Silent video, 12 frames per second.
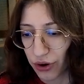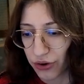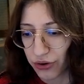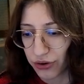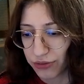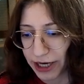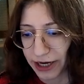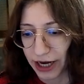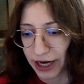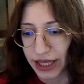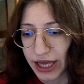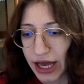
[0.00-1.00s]
oh my
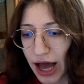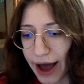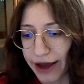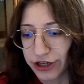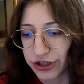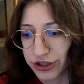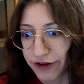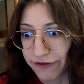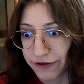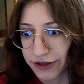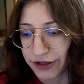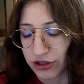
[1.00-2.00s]
god, I should
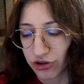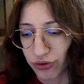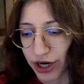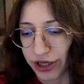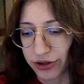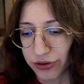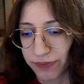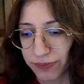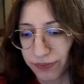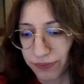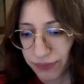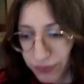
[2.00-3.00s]
definitely try
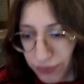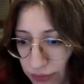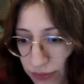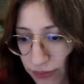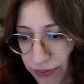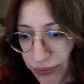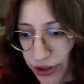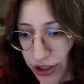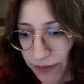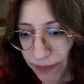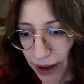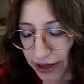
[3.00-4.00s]
to
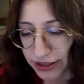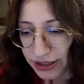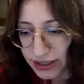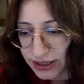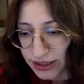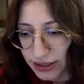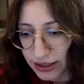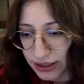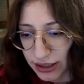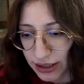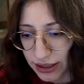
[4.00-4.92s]
bring back this